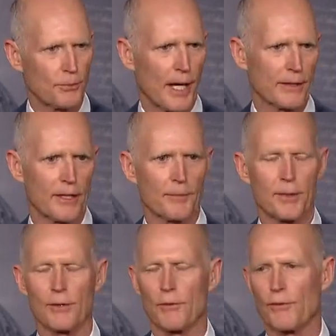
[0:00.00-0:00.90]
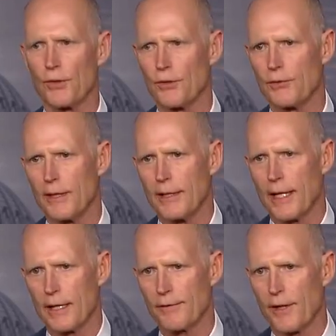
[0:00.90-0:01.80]
planner helping you review
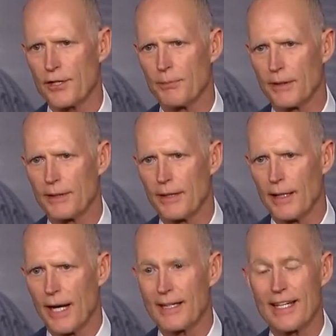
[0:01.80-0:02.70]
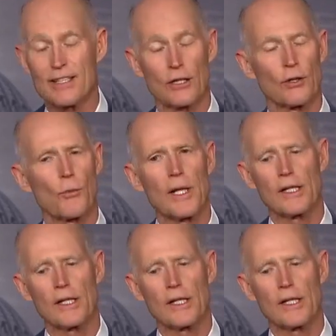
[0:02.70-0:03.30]
an investment, and they said, look,